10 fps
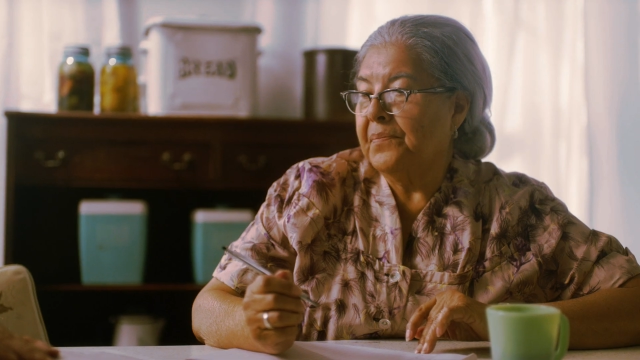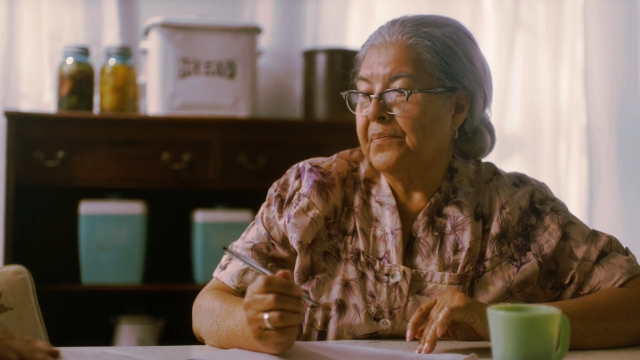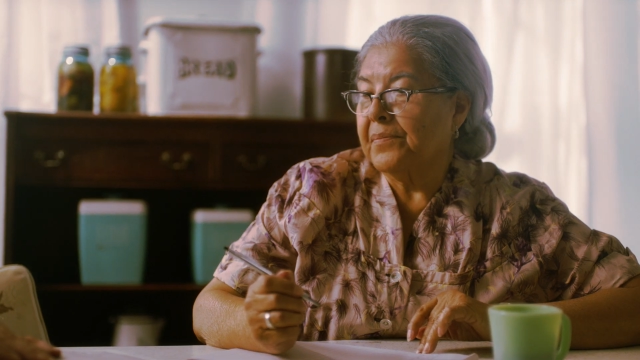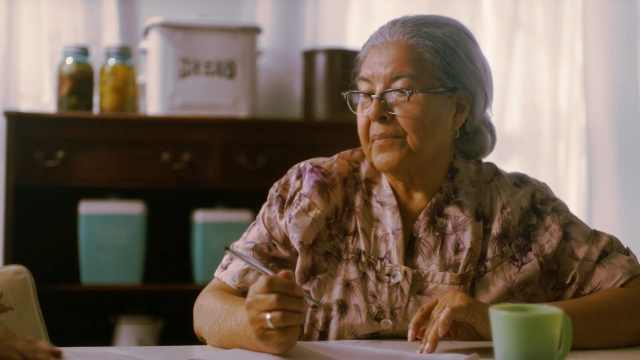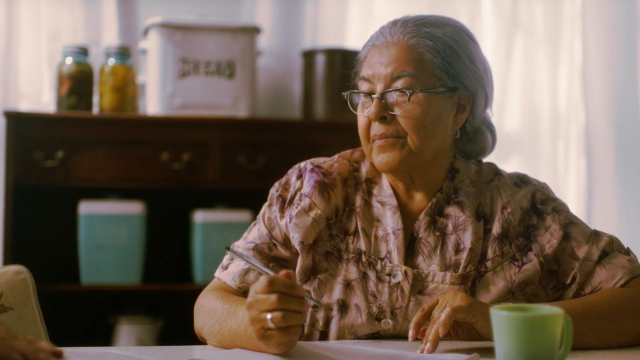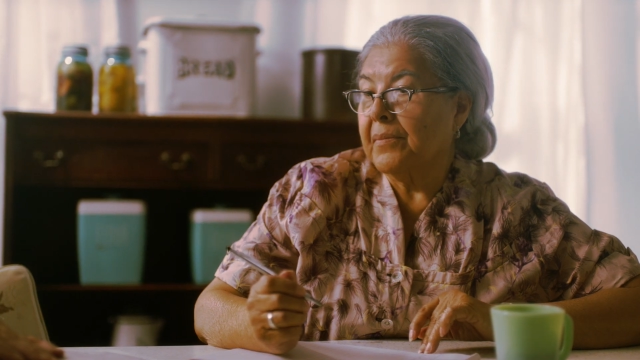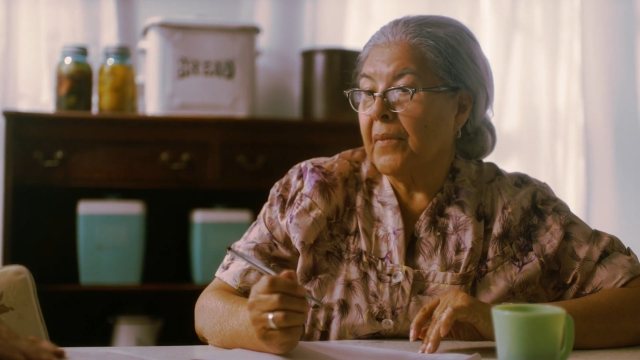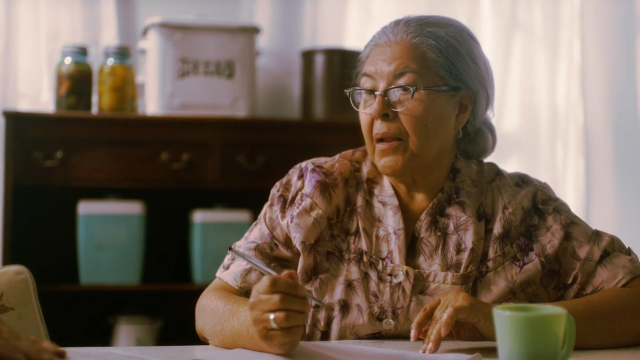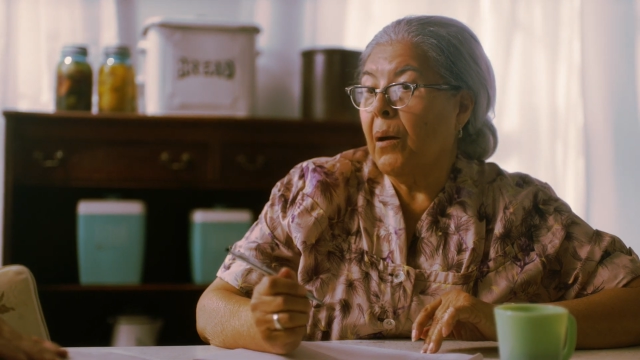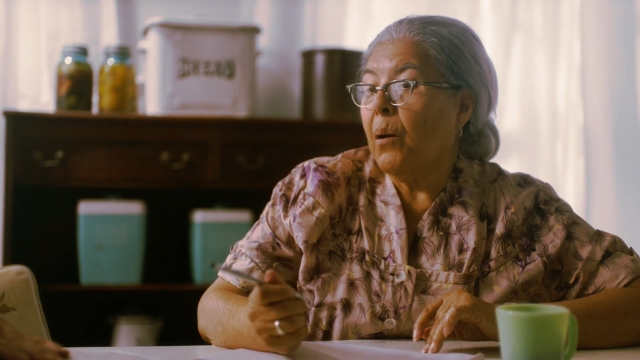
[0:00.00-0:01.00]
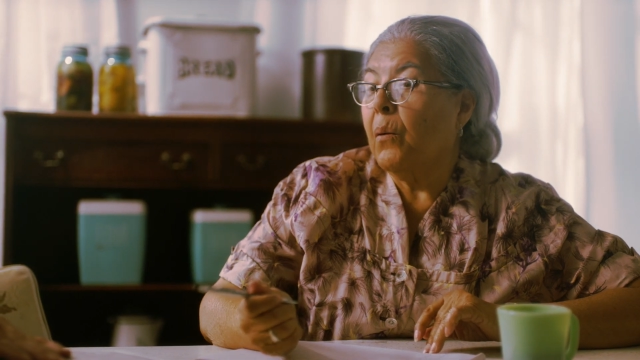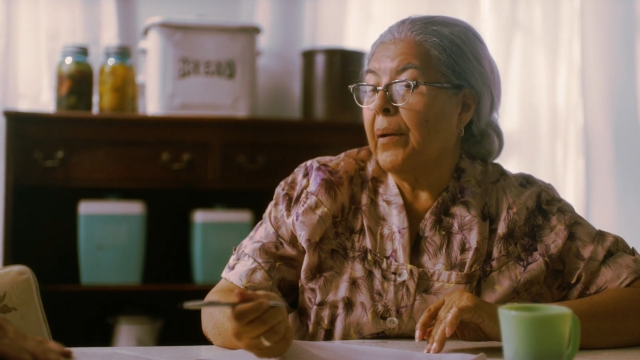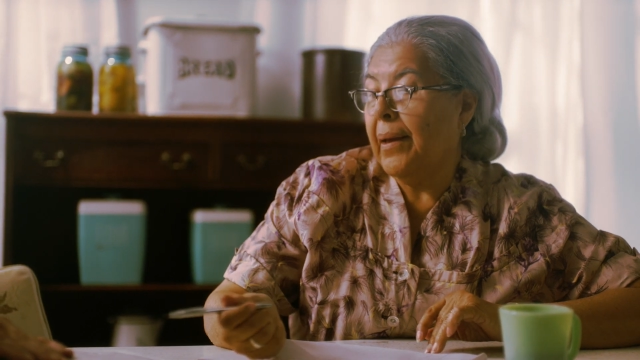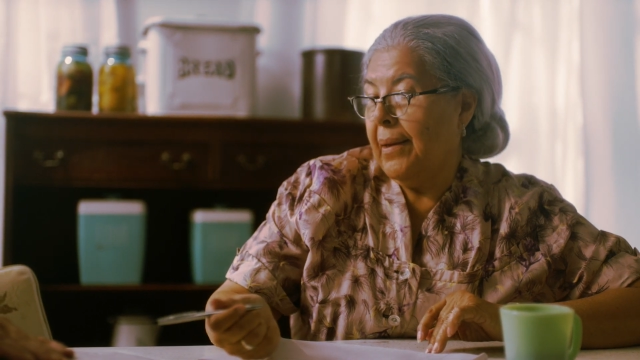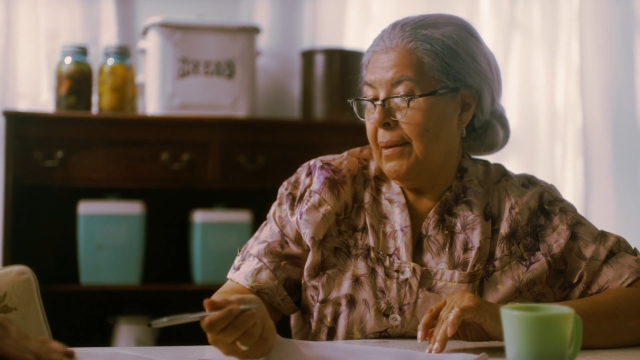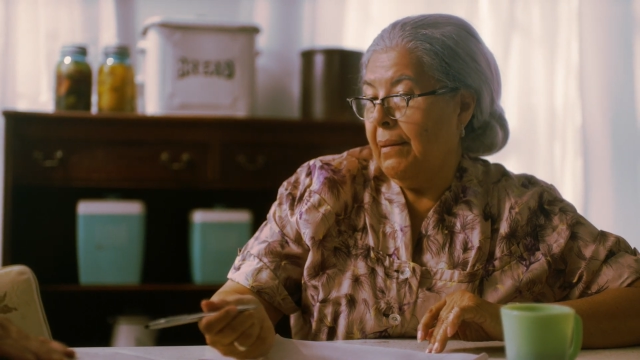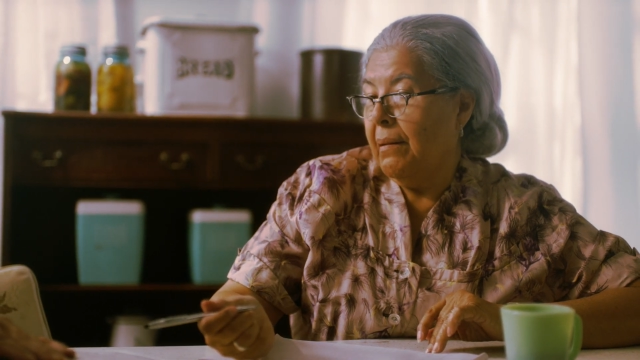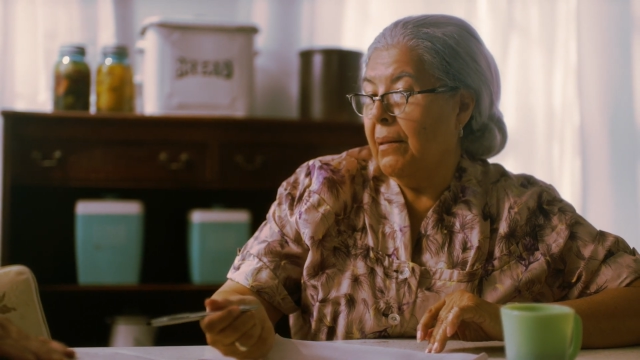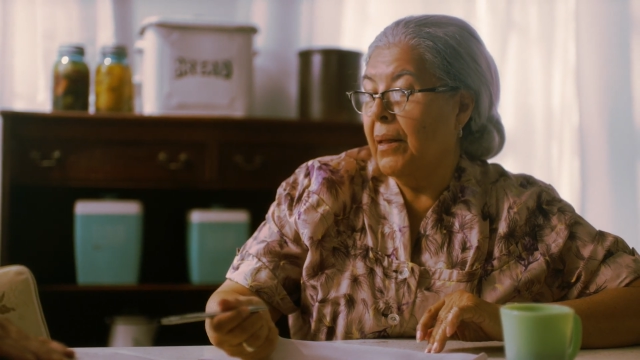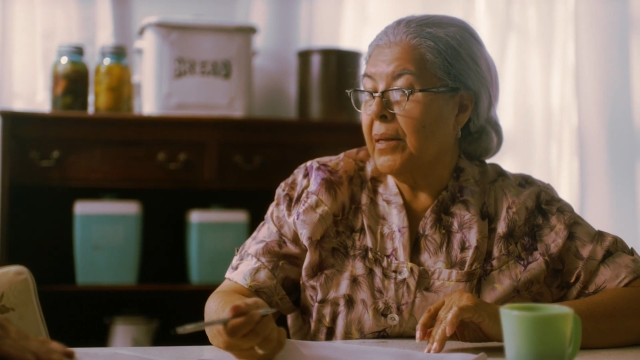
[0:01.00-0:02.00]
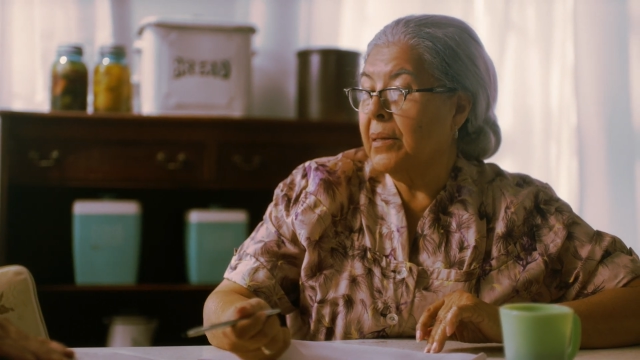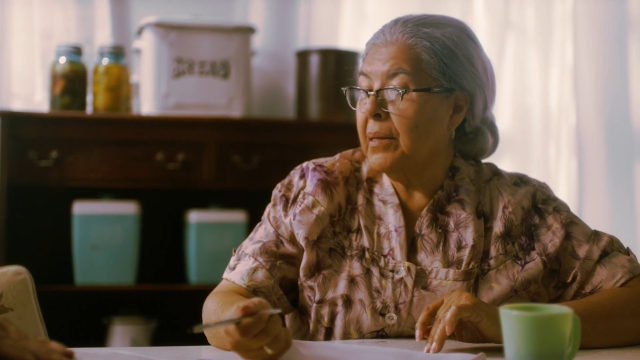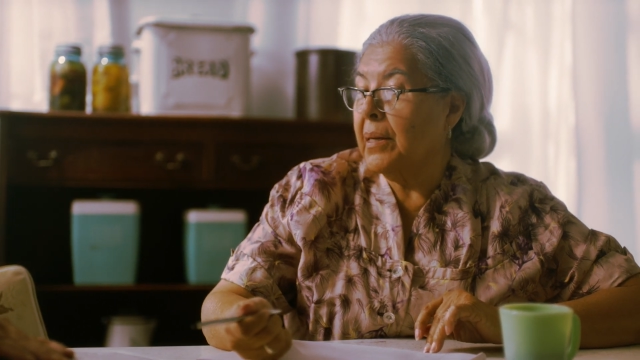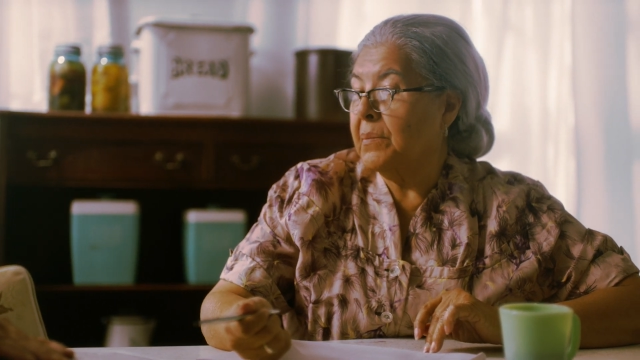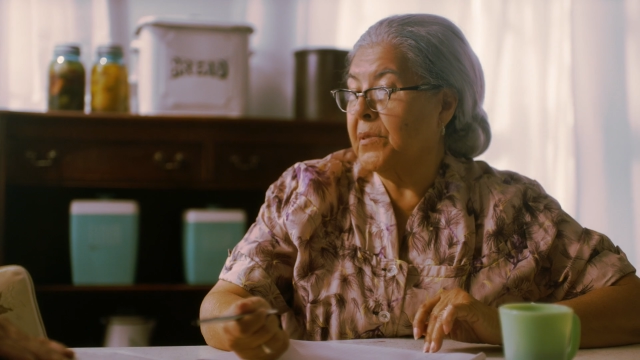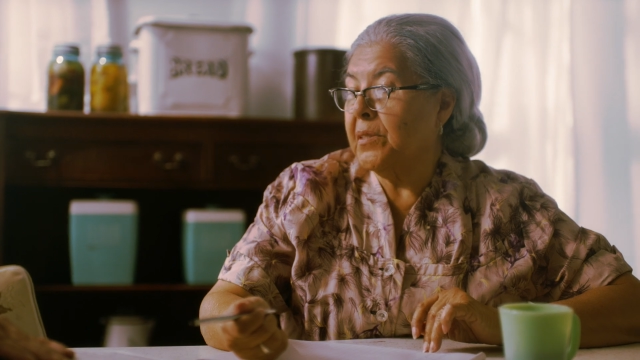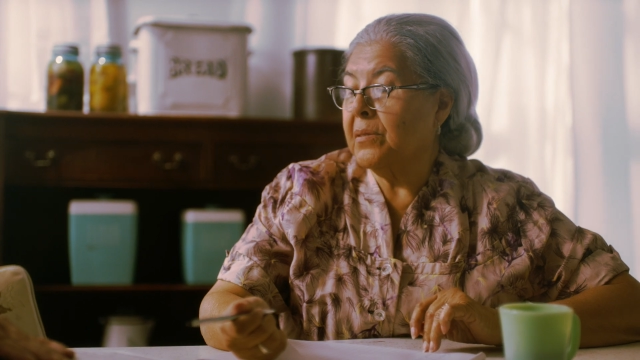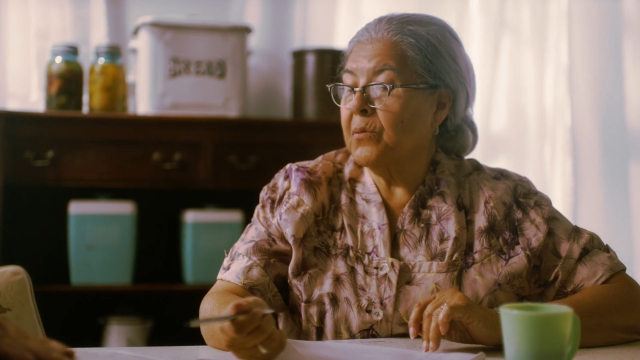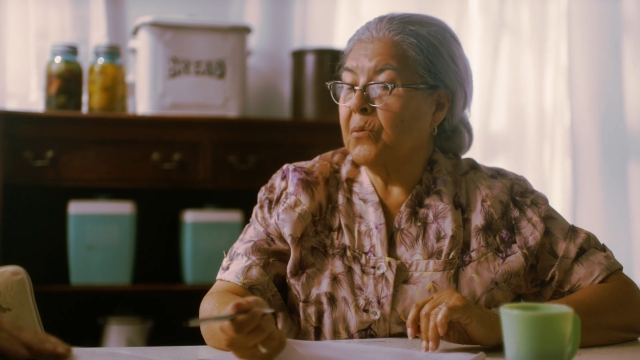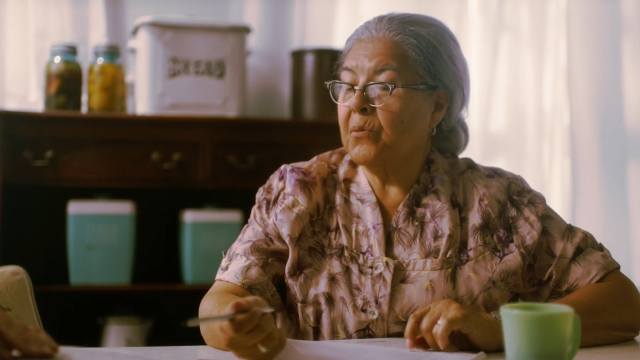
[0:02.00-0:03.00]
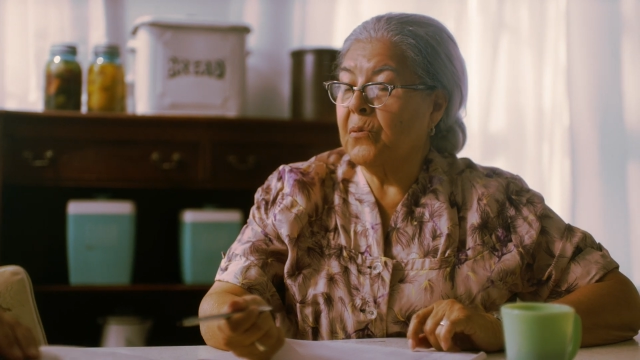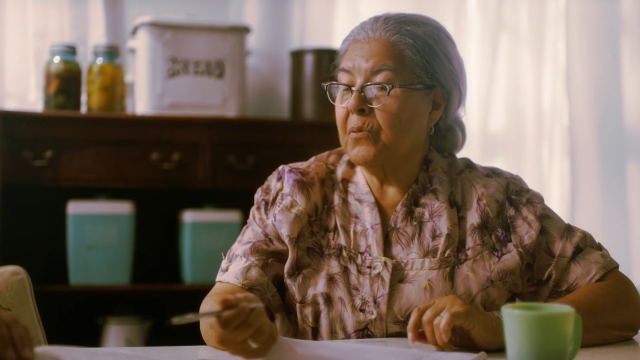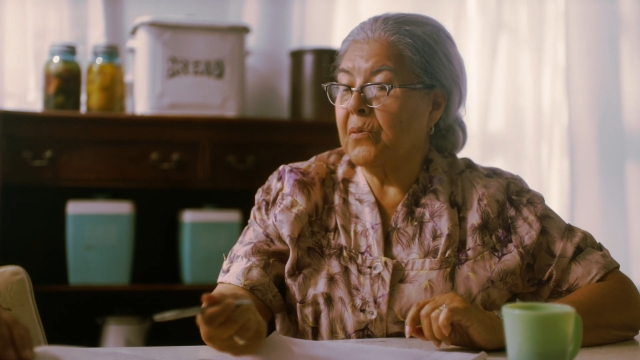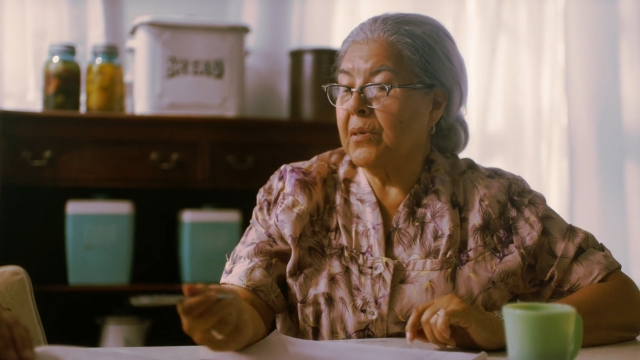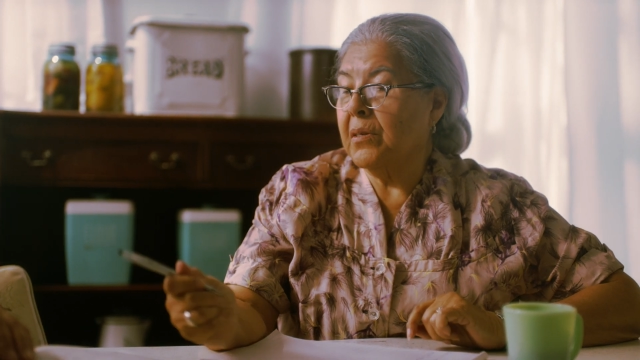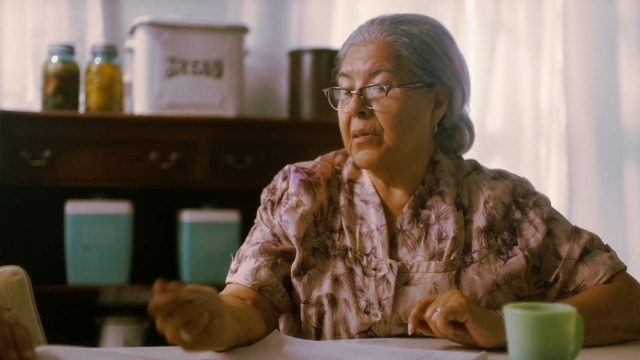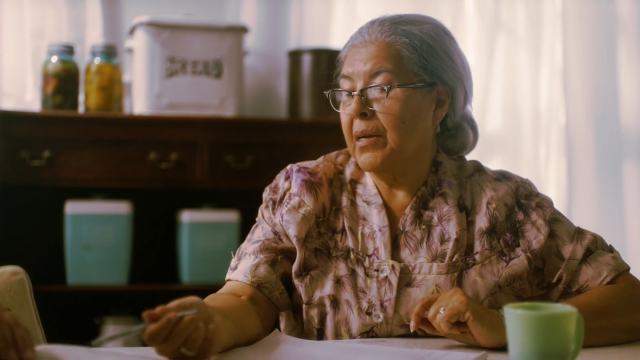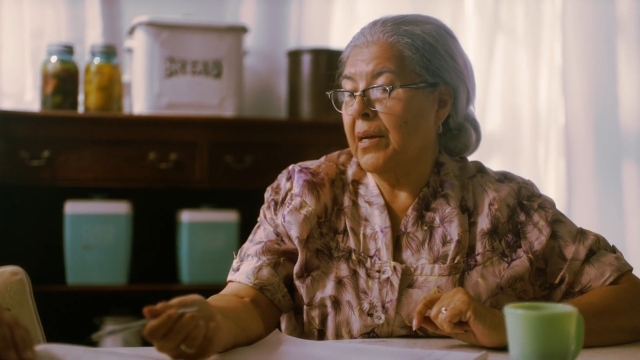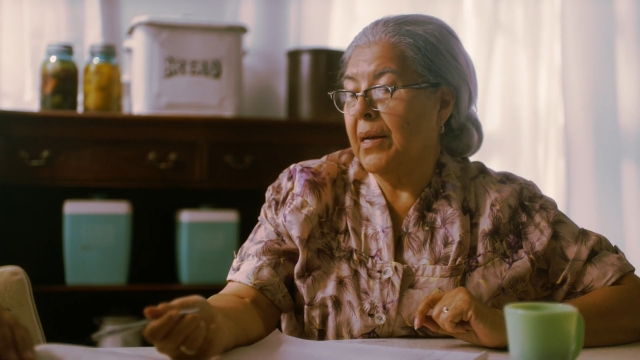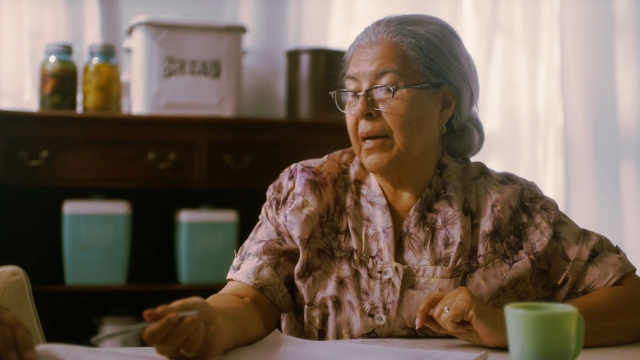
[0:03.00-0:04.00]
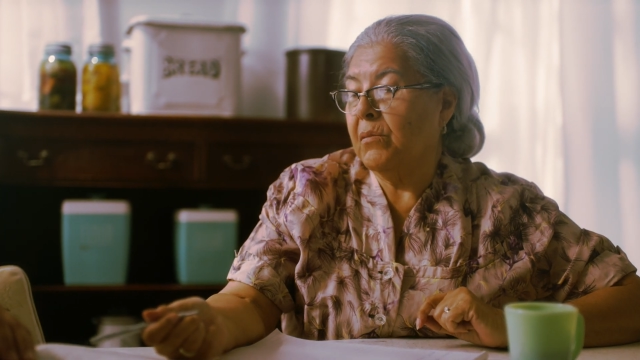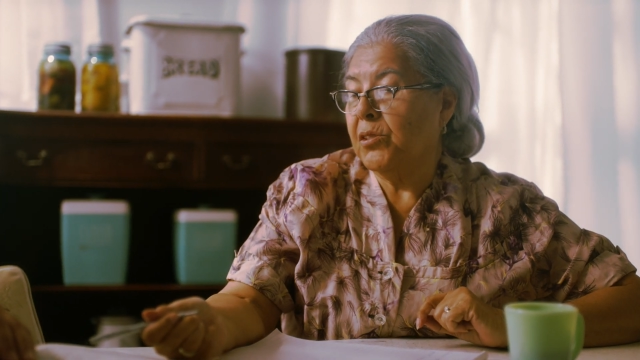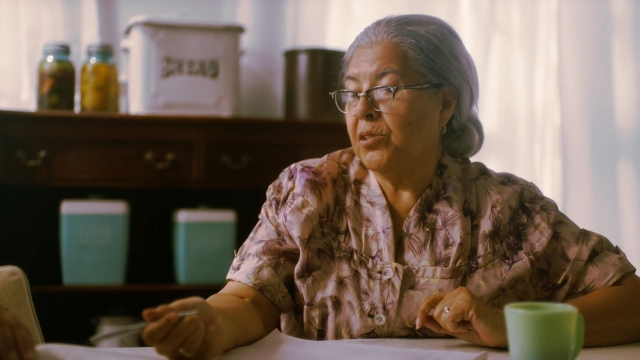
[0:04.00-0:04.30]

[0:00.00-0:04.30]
down and saying, all right, let's do this. And they